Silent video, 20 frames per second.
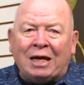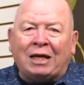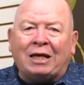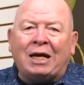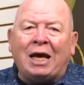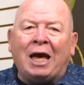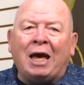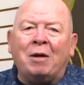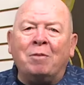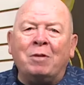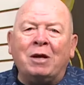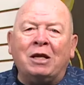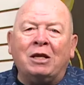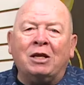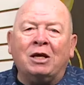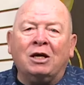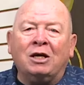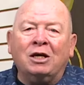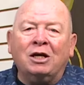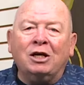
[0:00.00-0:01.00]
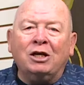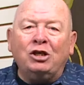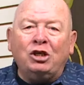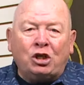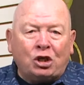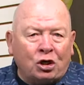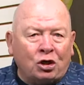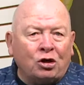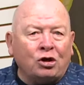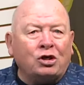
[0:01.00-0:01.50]
it came in the
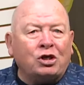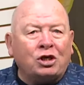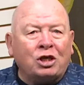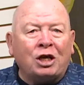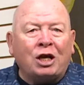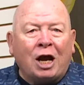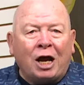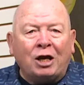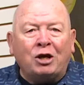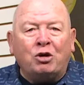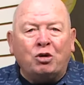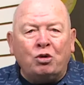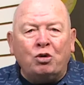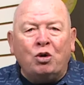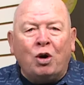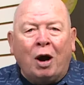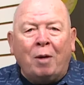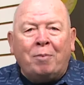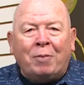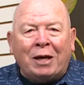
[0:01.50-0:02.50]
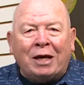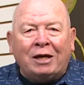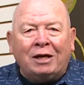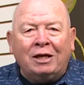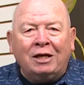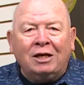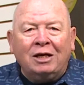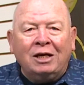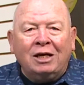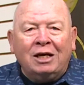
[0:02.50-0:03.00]
church that I grew up in.
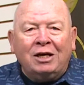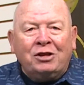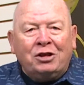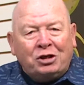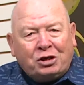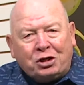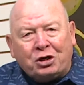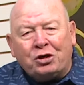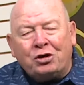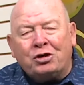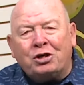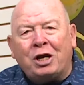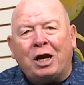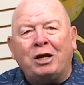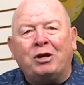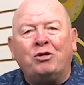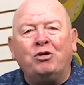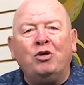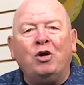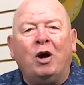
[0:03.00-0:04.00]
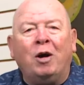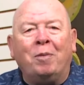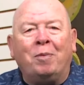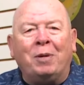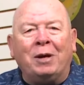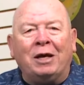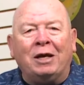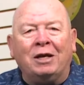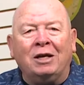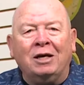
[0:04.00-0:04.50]
The church I grew up
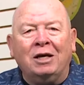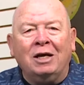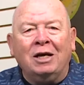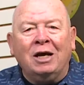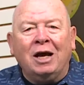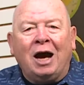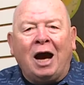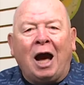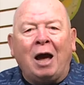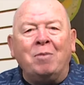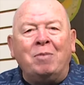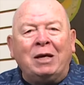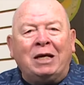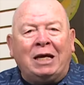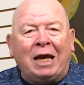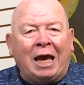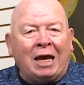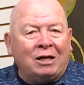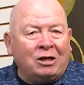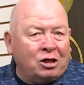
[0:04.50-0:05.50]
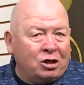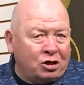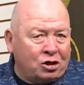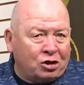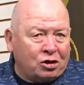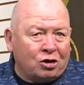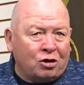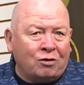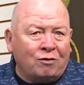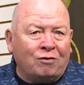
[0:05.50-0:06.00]
in, I began to
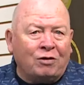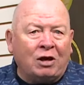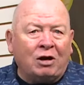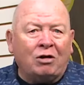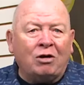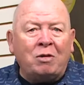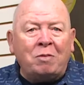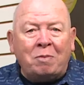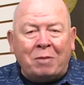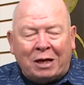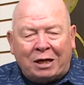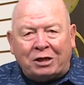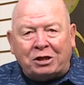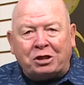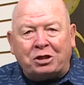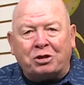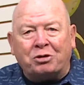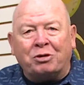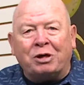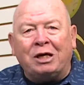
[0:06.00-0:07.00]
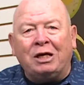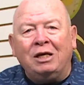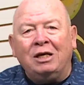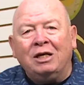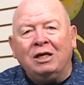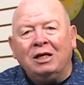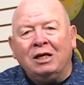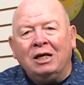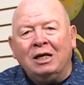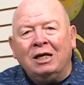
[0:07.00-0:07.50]
serve there in ministry.
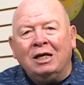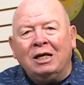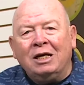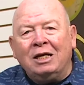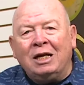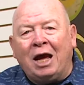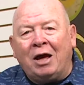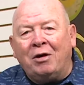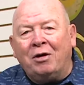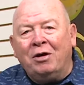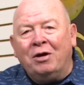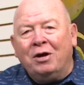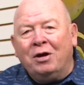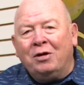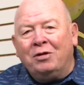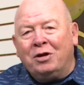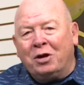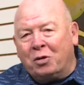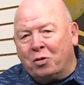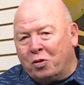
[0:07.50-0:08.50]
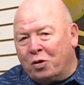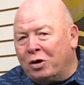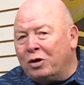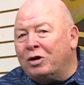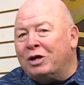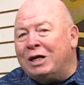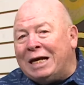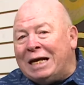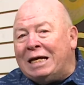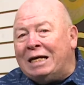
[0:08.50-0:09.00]
Now, there were
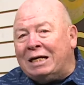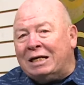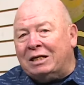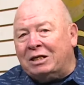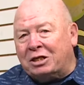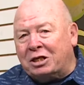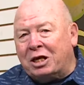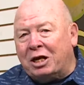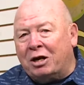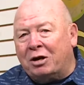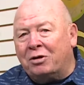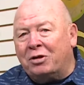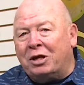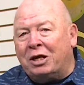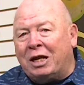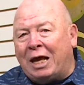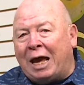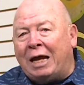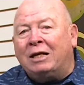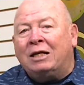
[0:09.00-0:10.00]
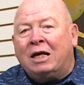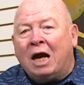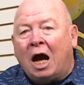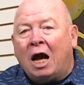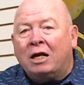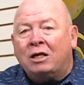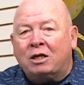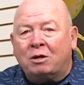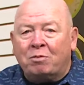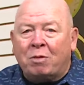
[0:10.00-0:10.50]
deacons there that had
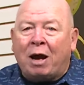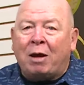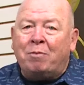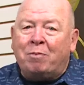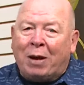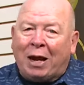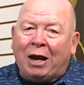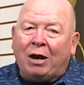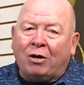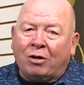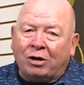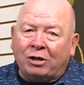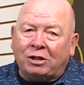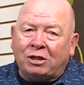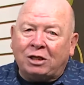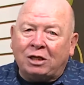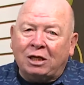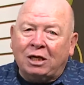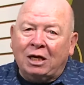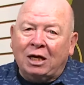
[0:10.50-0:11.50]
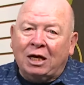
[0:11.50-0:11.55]
gone to my parents